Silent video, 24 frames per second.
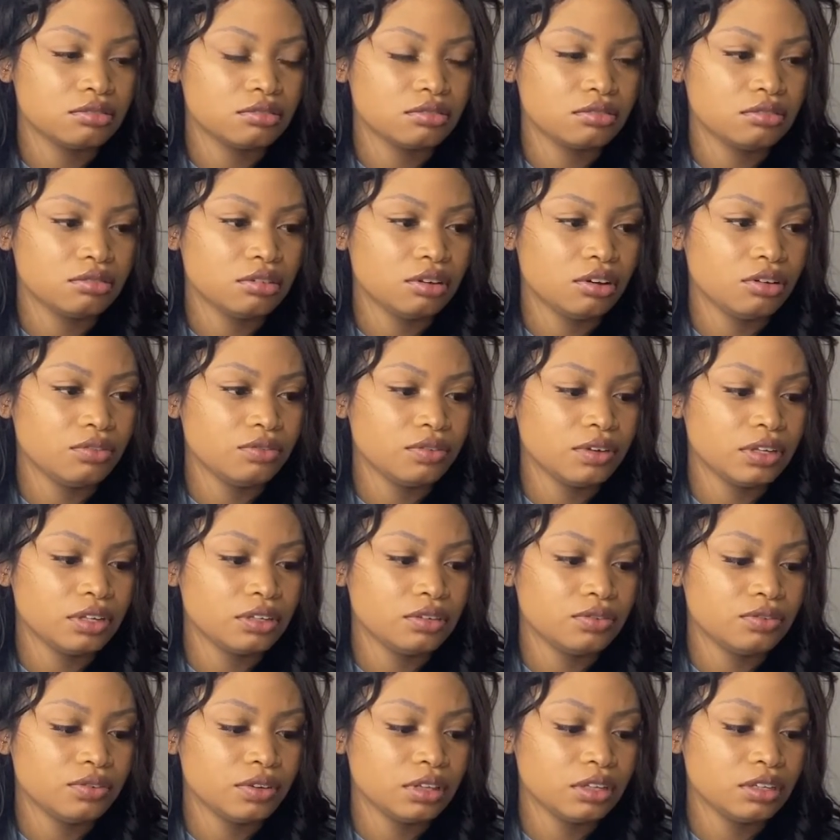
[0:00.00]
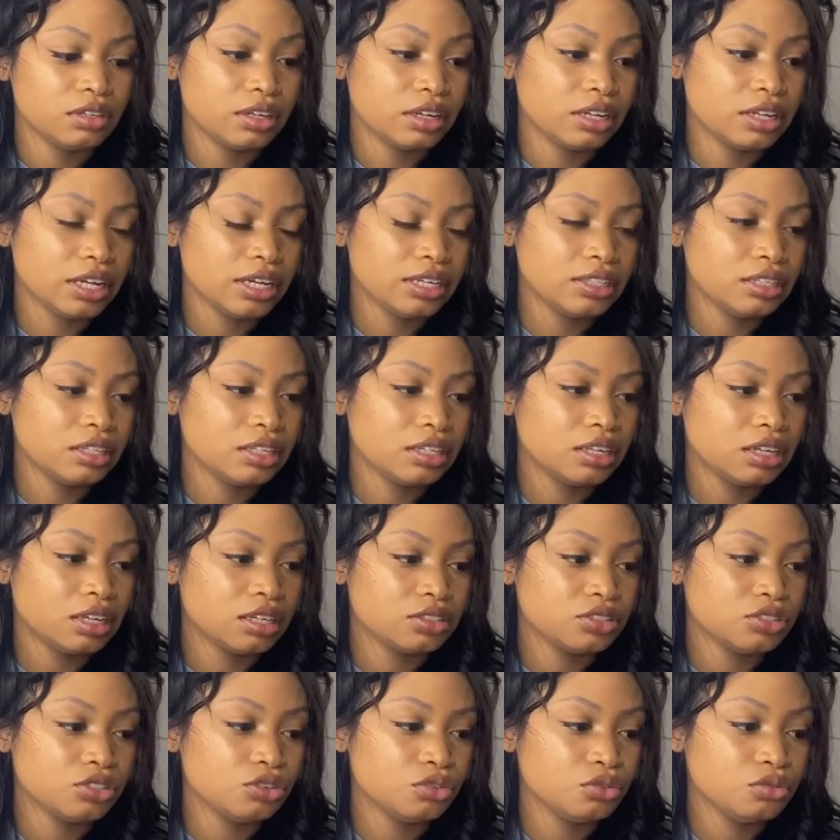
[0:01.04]
you know, feeling neglected, and
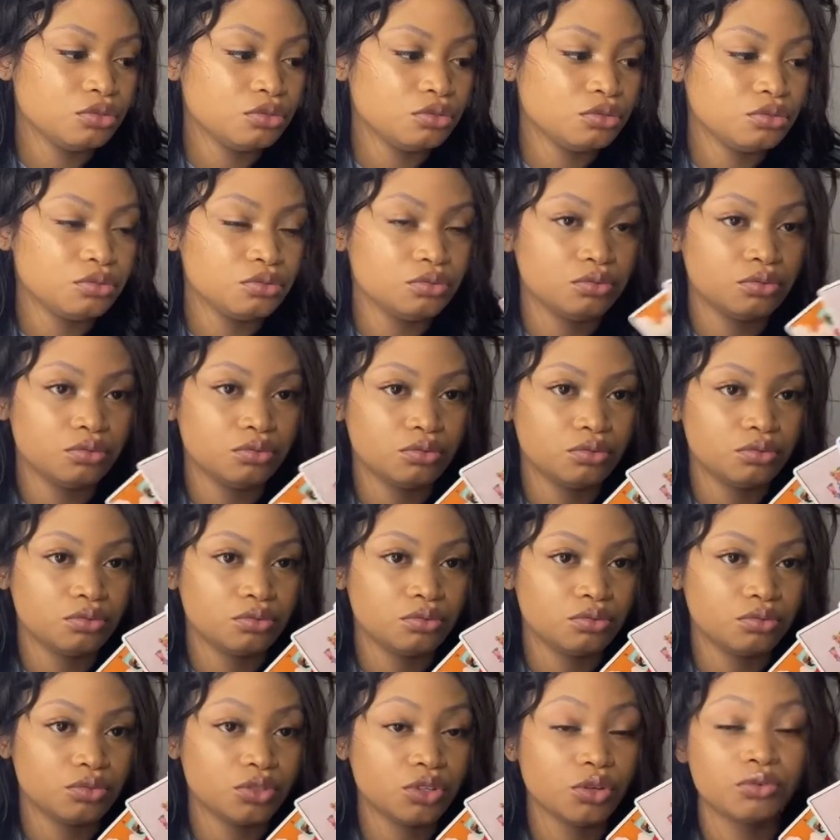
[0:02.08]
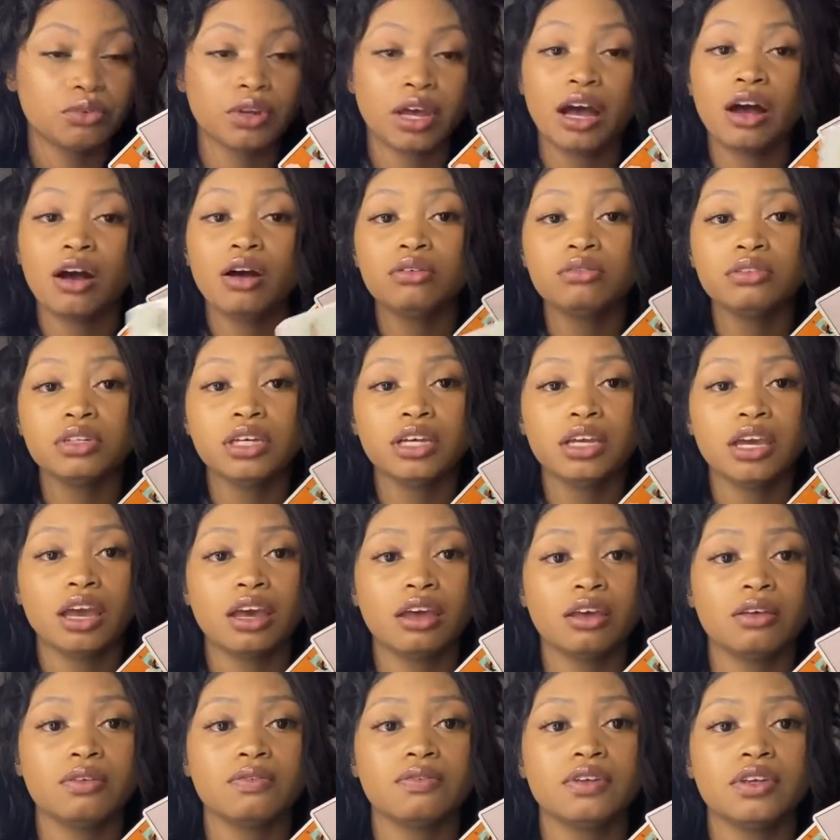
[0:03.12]
that's you. So not only
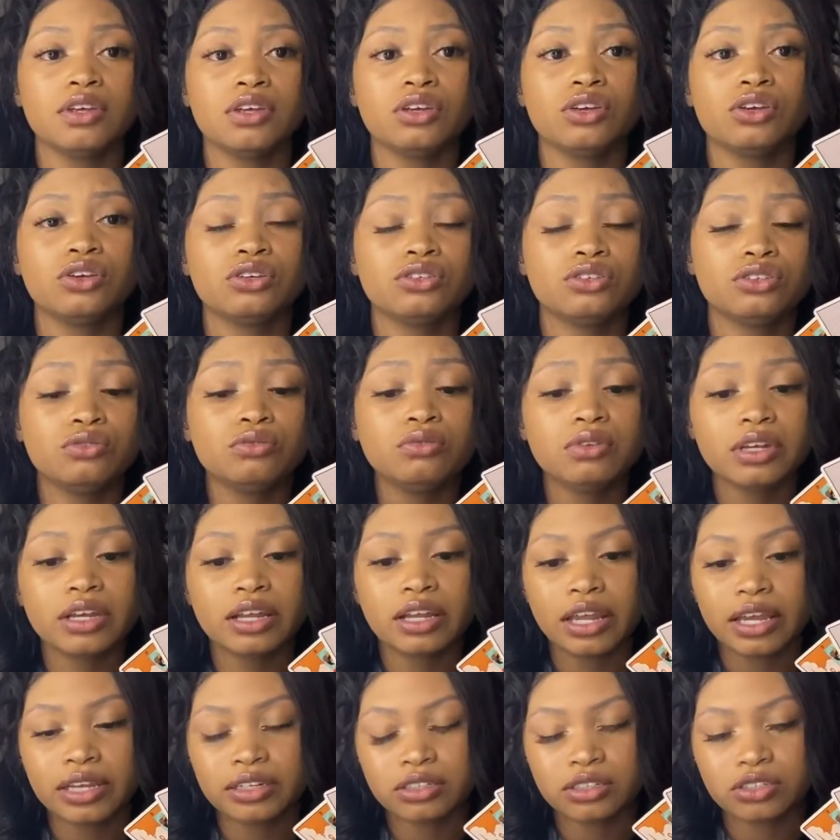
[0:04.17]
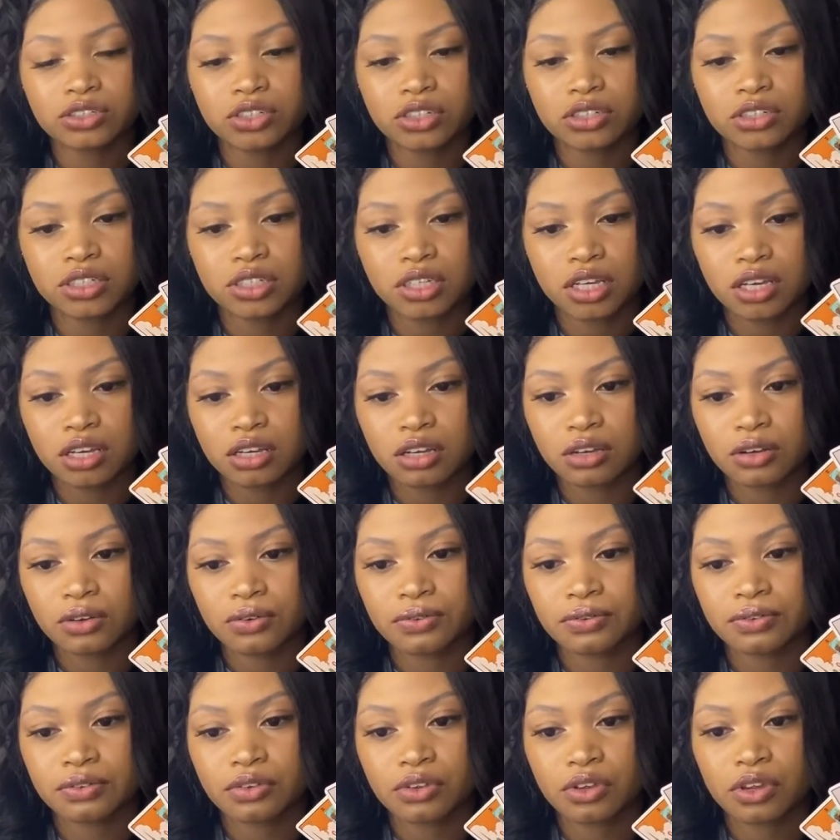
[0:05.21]
have you neglected yourself
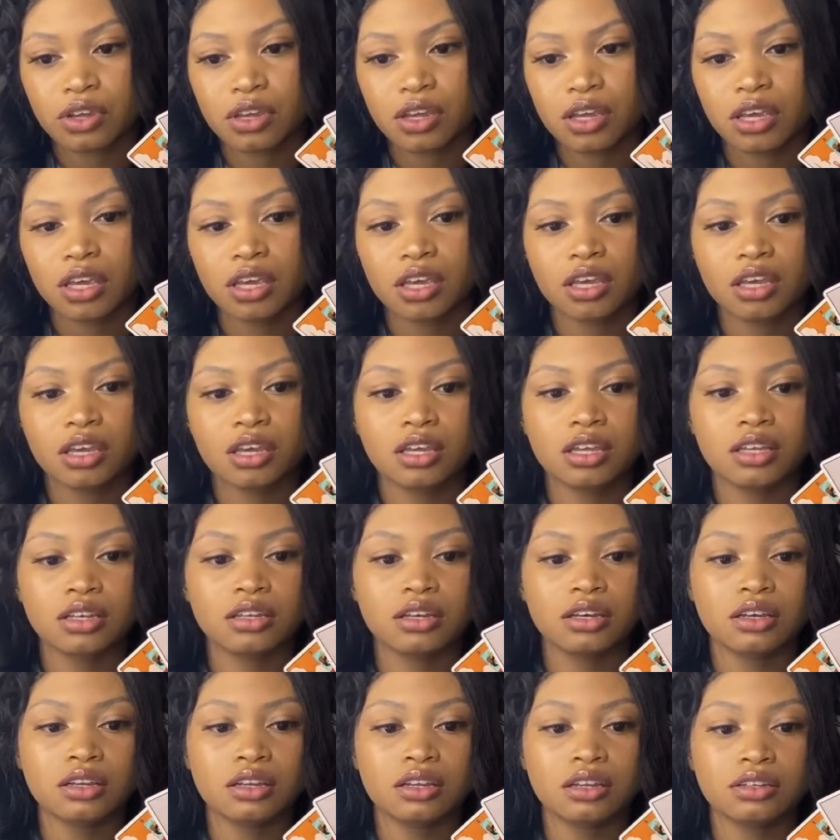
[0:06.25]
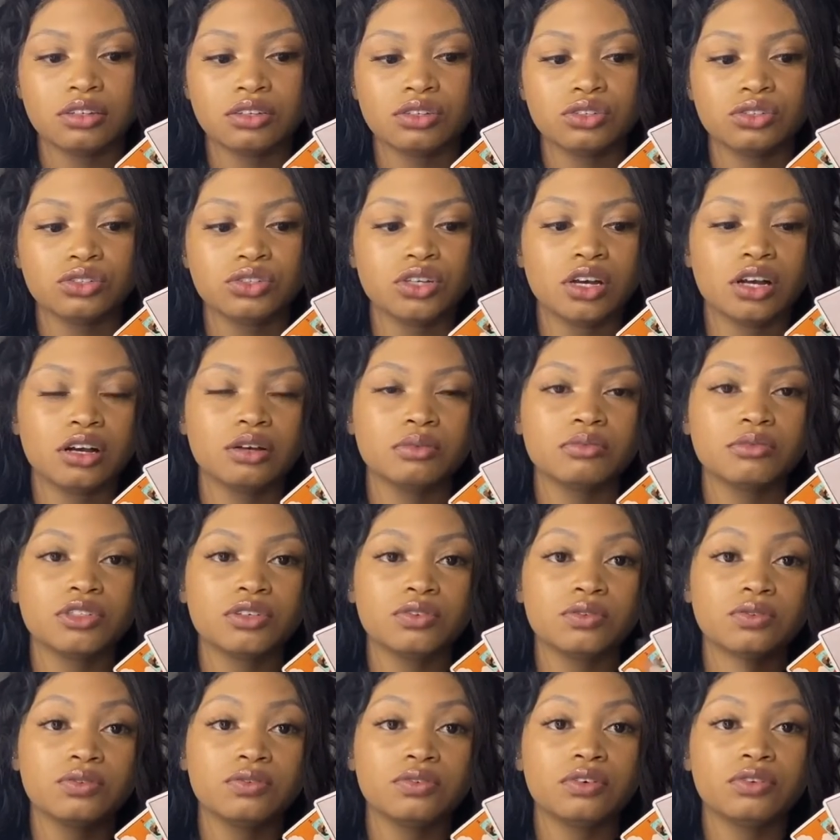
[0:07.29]
in the terms
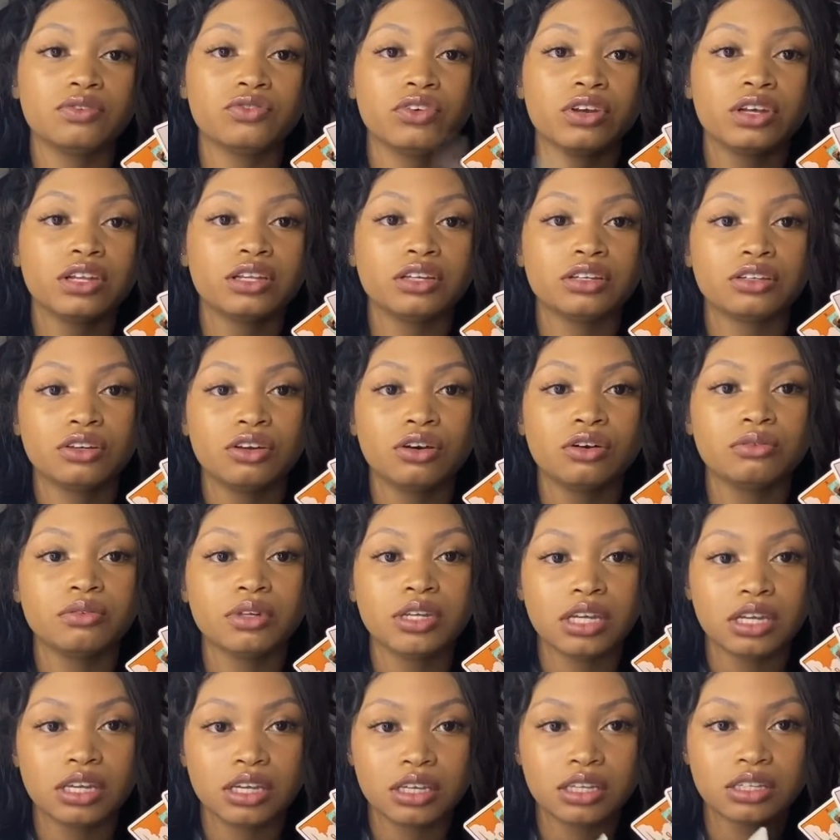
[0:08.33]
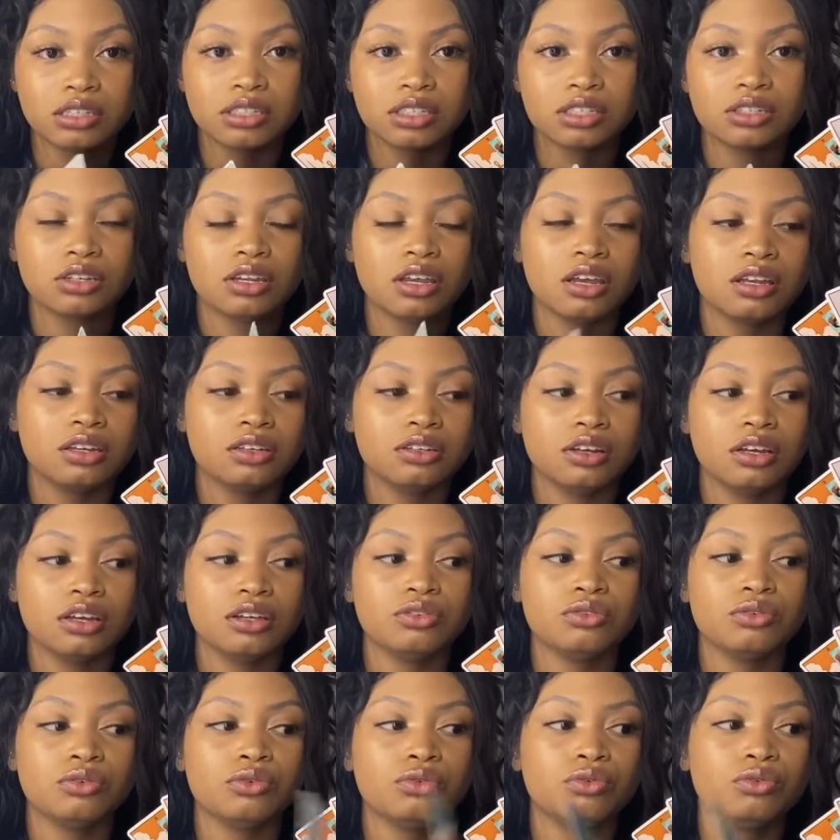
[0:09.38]
of feeling your needs
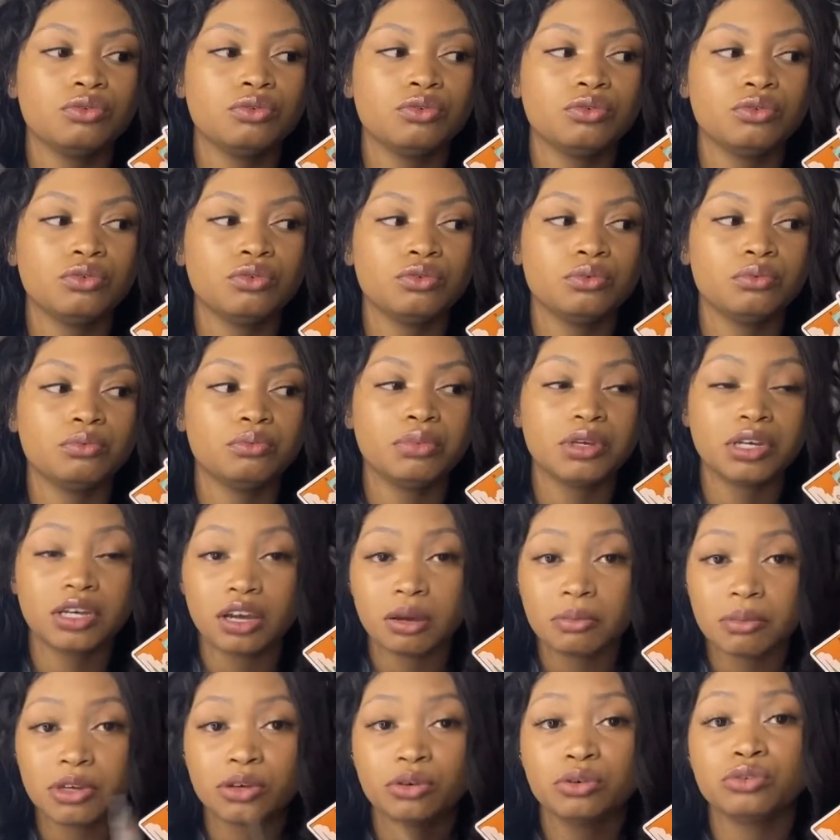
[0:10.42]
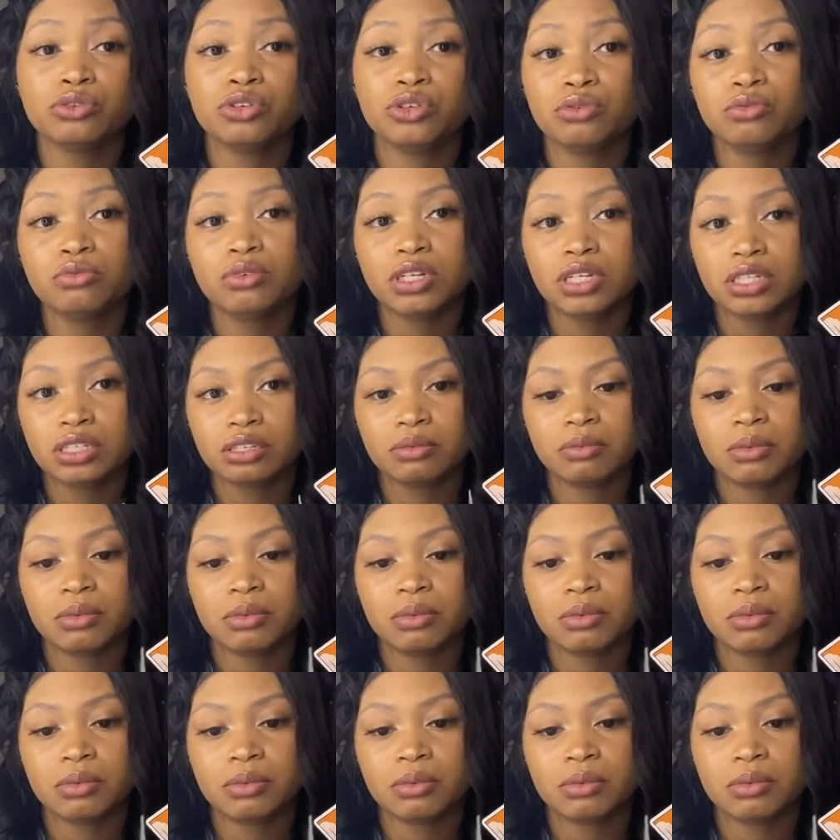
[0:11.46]
and becoming who you need to